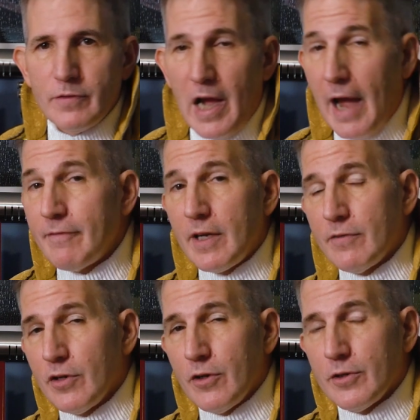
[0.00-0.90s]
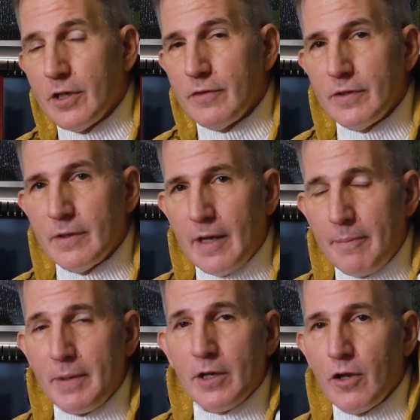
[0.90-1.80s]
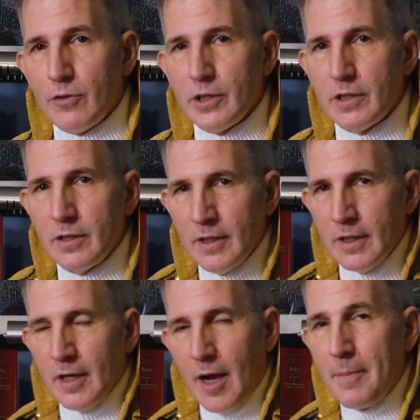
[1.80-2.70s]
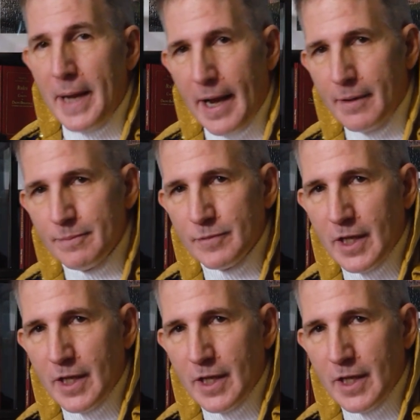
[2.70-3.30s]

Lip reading: I've never heard of, and have been learning about,